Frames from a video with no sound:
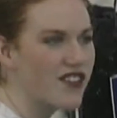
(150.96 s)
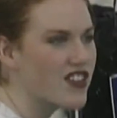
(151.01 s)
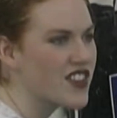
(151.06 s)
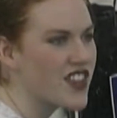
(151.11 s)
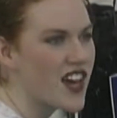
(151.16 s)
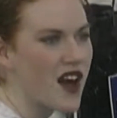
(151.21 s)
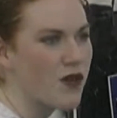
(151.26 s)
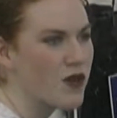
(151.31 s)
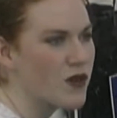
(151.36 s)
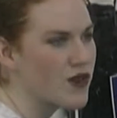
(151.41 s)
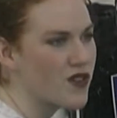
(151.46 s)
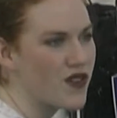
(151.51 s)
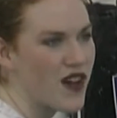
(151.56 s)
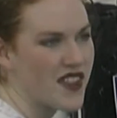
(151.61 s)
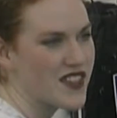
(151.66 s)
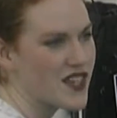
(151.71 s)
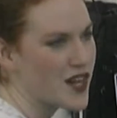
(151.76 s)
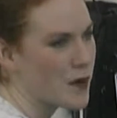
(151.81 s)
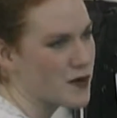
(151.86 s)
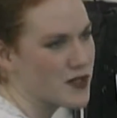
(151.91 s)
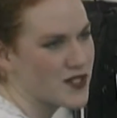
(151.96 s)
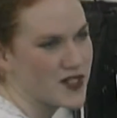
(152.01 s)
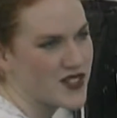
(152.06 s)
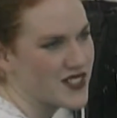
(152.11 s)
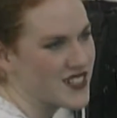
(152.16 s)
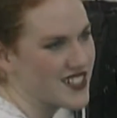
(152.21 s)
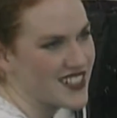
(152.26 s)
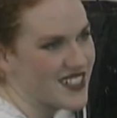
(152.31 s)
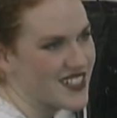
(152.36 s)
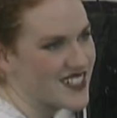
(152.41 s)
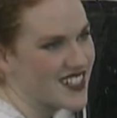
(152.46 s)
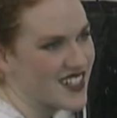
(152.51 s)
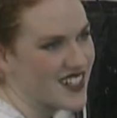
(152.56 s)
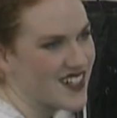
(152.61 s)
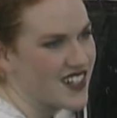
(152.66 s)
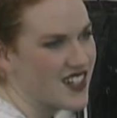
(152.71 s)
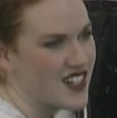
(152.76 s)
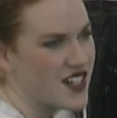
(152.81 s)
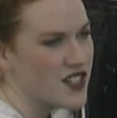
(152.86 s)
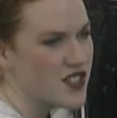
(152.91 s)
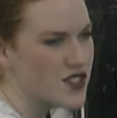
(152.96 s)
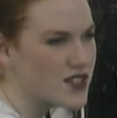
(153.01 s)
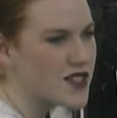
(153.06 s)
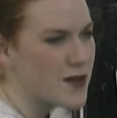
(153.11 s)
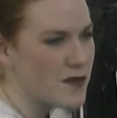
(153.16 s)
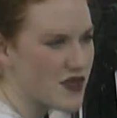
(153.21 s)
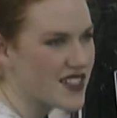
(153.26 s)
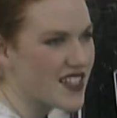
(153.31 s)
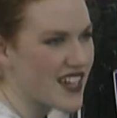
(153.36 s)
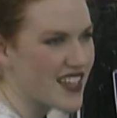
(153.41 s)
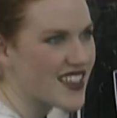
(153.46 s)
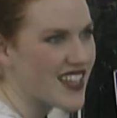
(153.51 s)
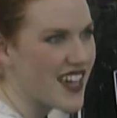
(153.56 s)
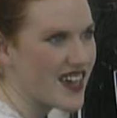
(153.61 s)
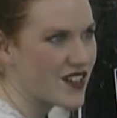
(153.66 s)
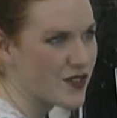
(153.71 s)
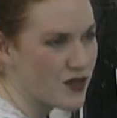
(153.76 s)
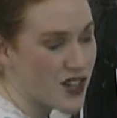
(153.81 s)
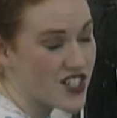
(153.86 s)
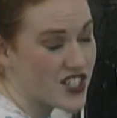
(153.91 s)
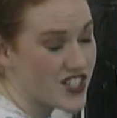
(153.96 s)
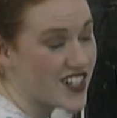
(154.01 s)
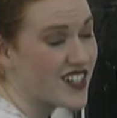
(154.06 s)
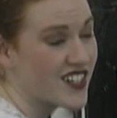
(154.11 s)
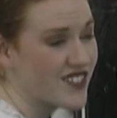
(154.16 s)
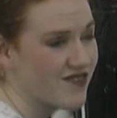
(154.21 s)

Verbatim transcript: thought we would have had the opportunity to do something like that in Russia?